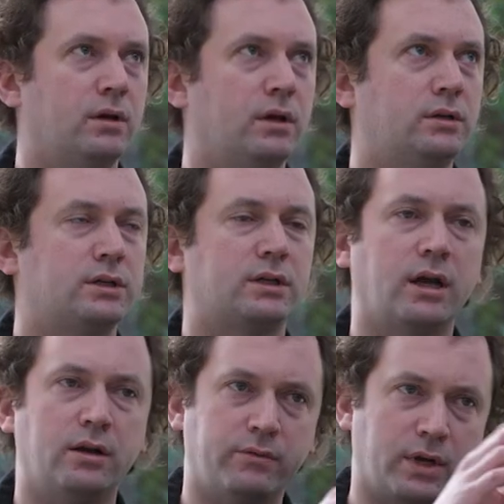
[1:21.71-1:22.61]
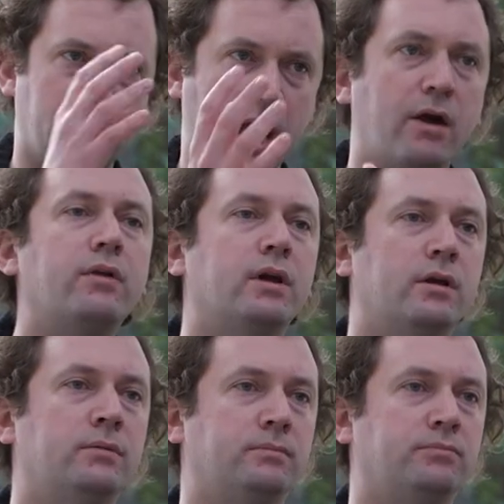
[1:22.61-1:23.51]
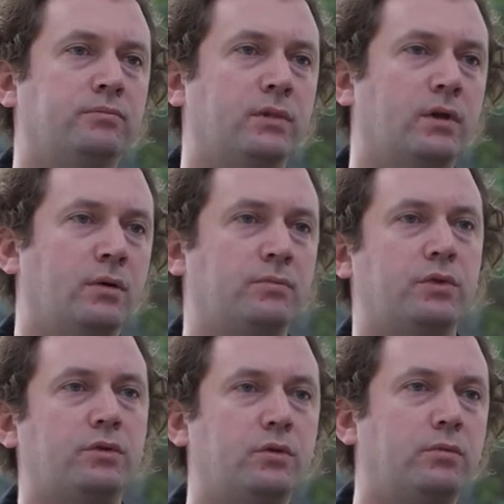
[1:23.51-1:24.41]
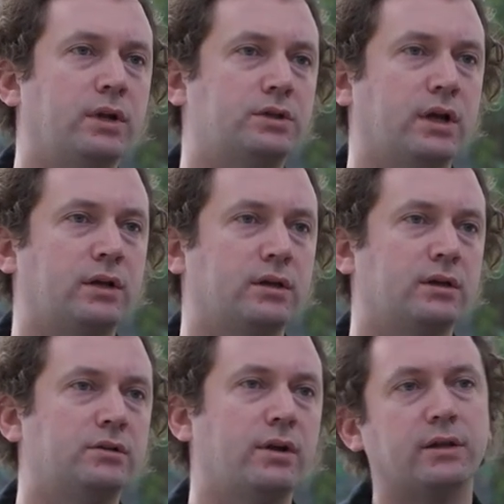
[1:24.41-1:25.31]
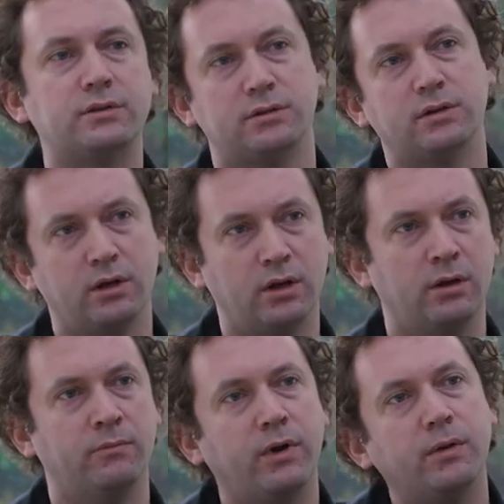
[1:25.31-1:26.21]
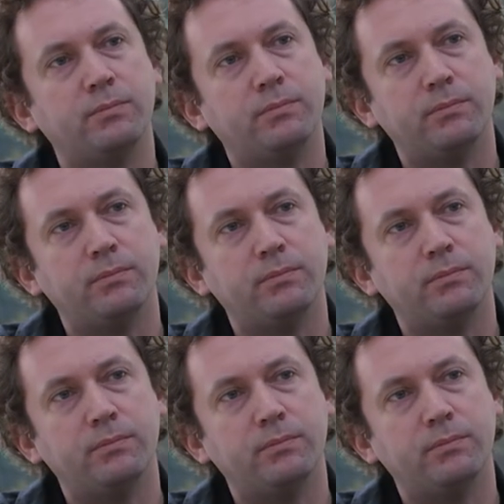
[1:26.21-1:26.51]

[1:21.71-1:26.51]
it's a kind of a carrier through which I can address very